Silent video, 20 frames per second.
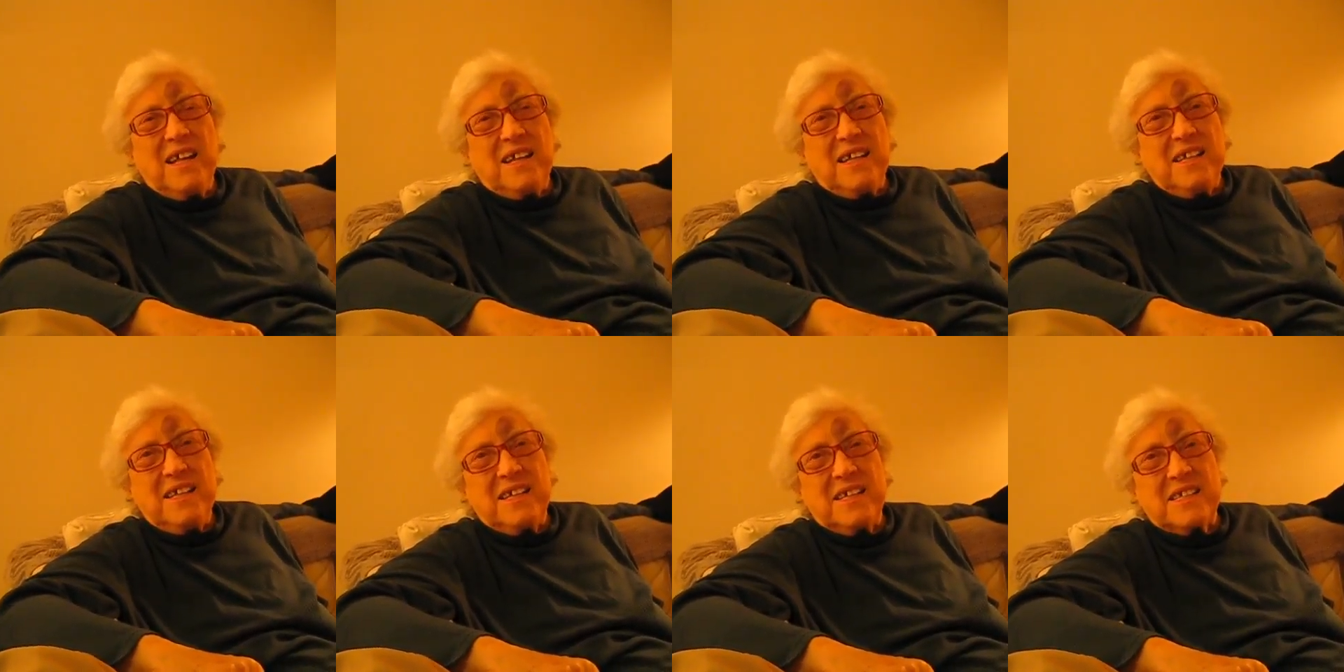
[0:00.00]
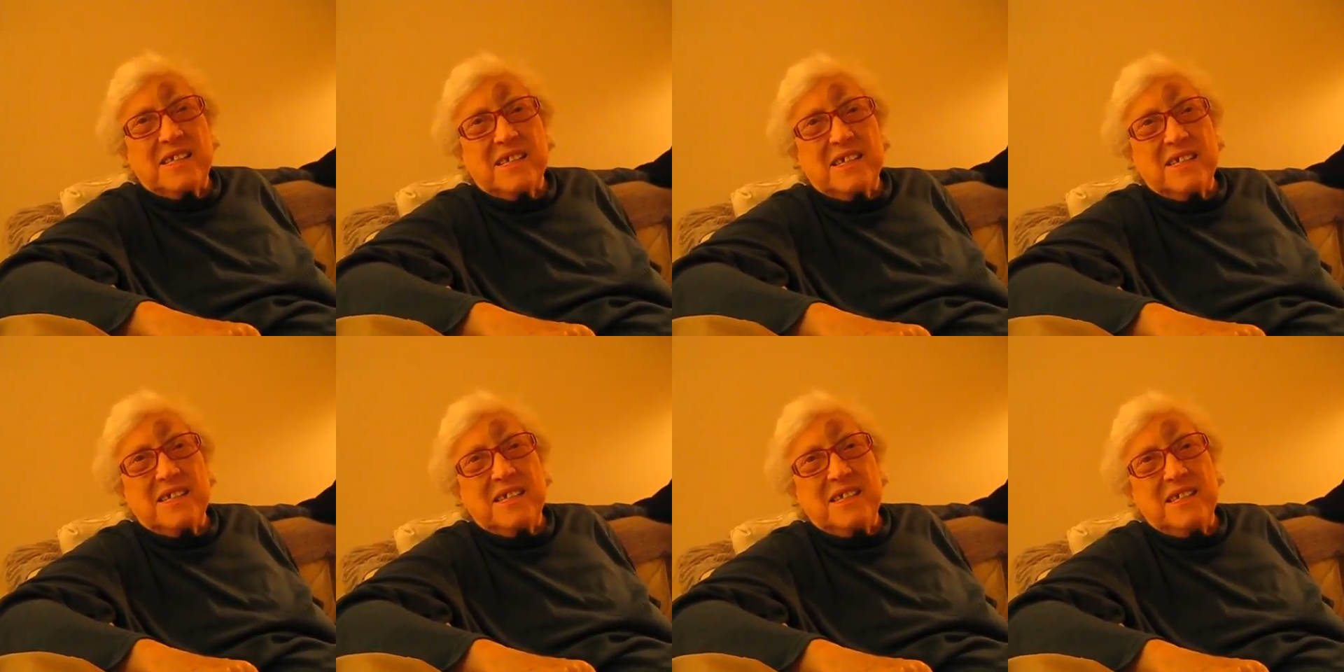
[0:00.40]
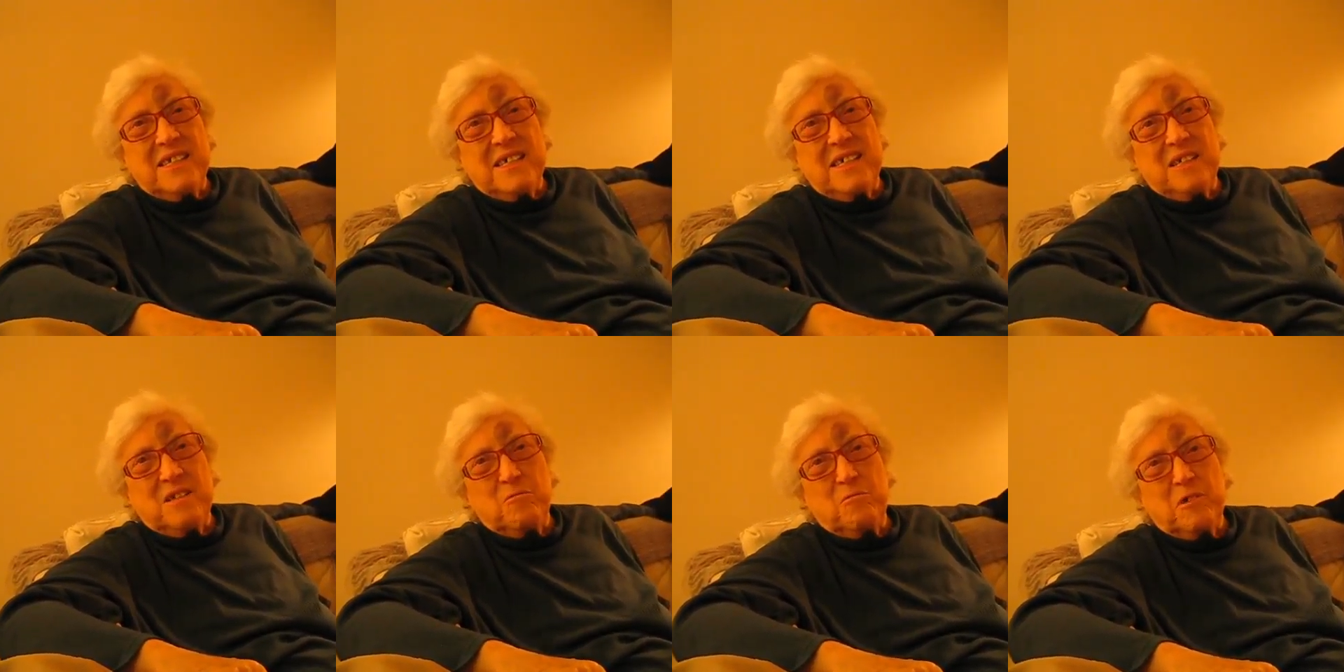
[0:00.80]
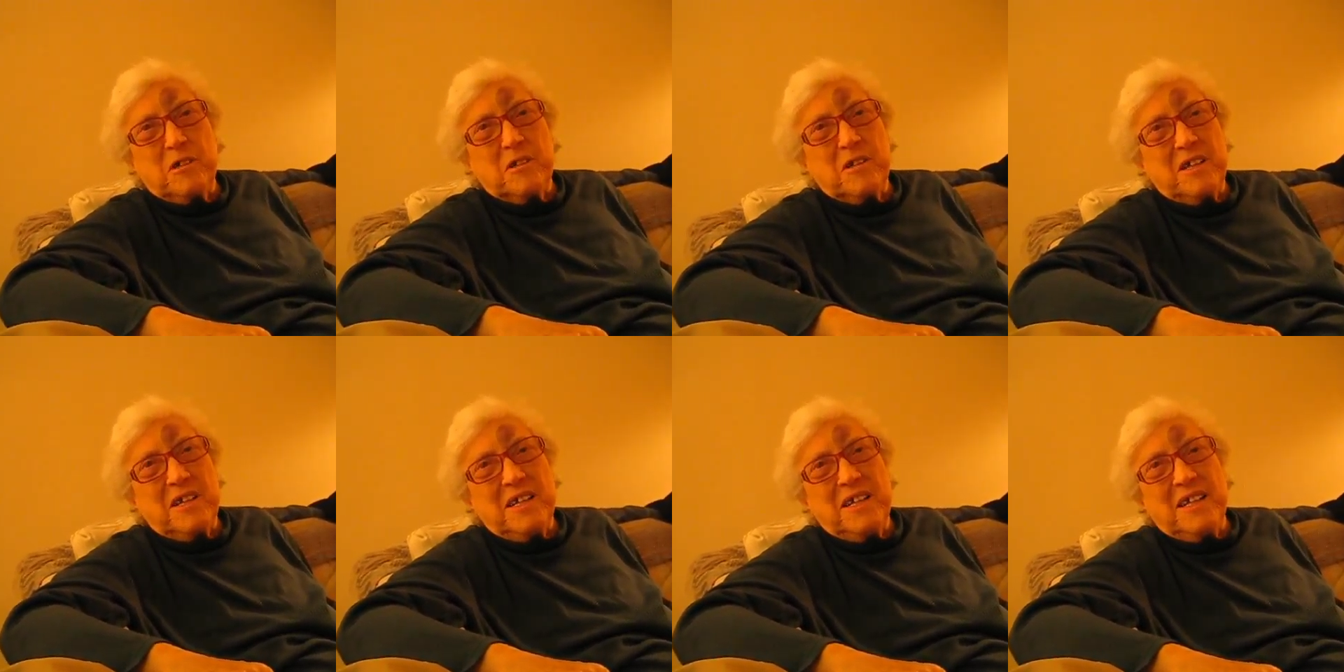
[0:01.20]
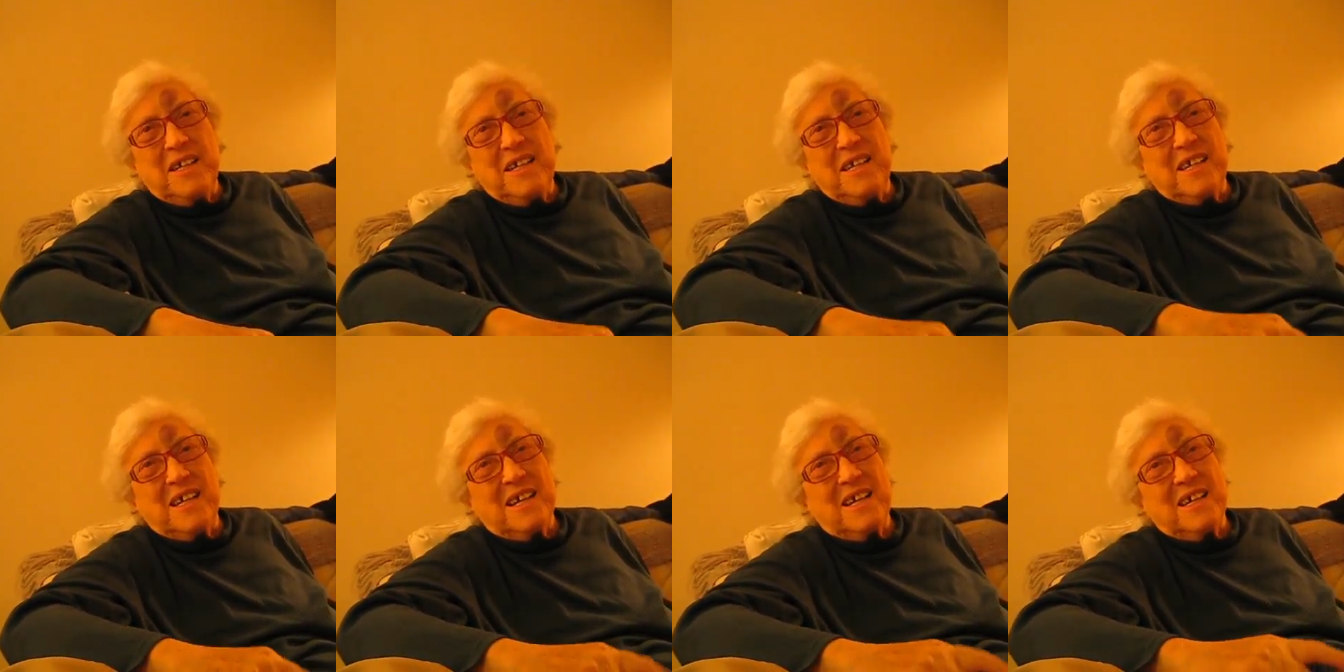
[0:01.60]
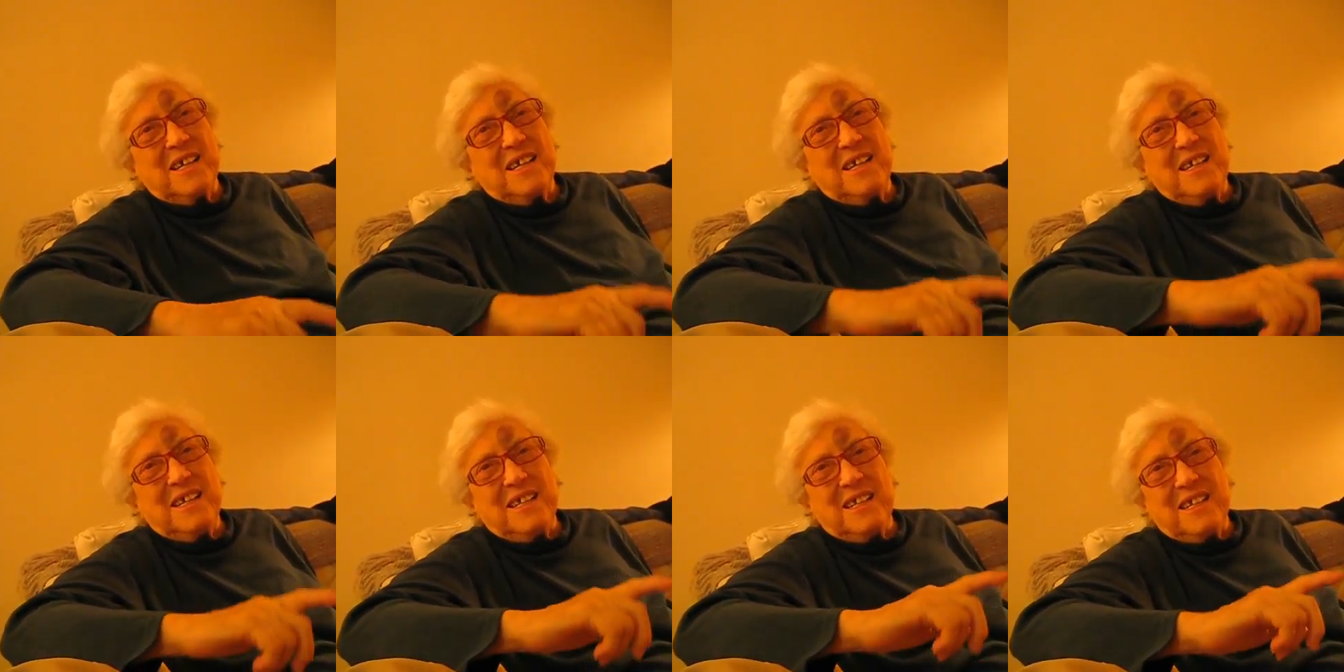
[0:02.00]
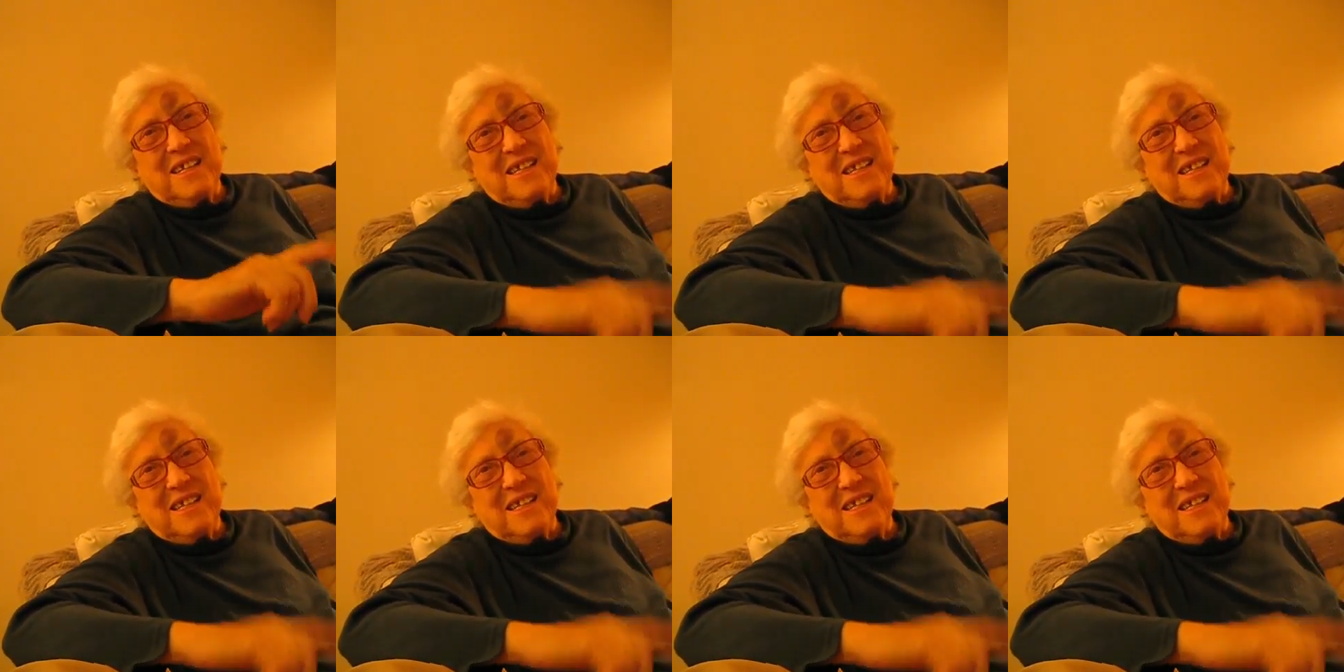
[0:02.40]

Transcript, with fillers: Yes, I did, but he he he's